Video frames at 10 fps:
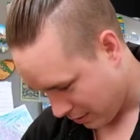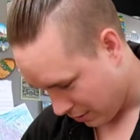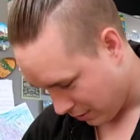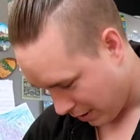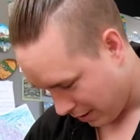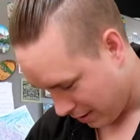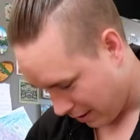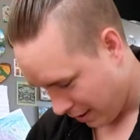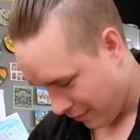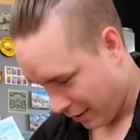so I need to
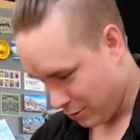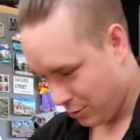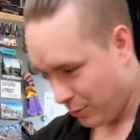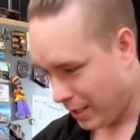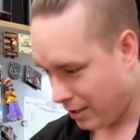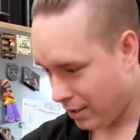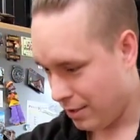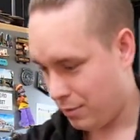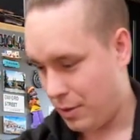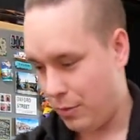have extra weight on it
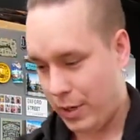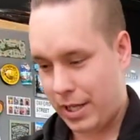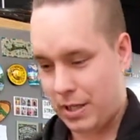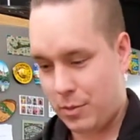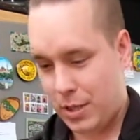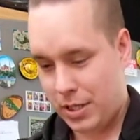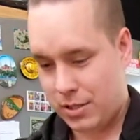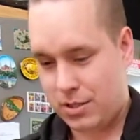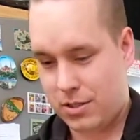when I'm weighing the beans,